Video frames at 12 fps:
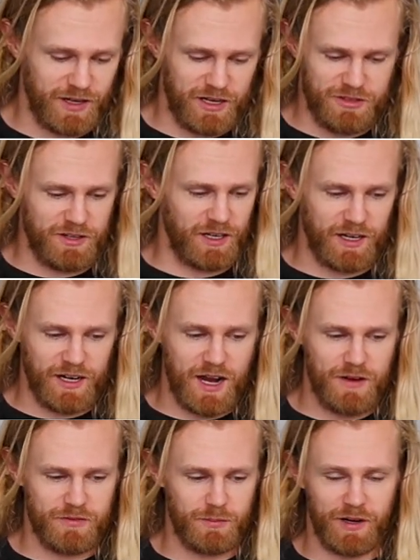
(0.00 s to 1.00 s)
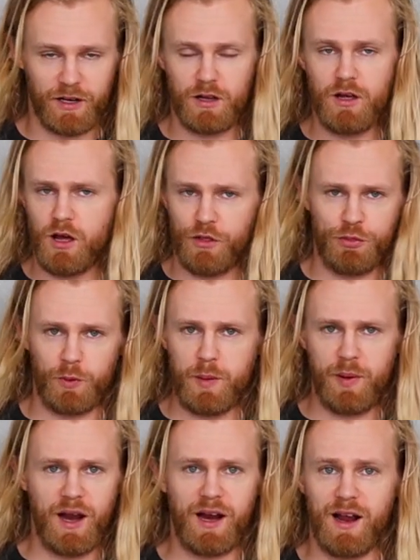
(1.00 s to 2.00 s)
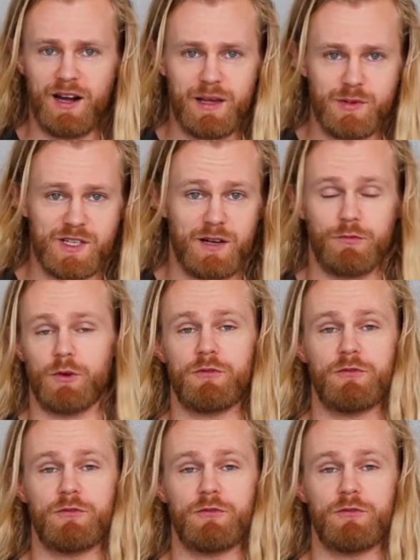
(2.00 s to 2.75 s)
that I think I got from like a 3-pack on Amazon for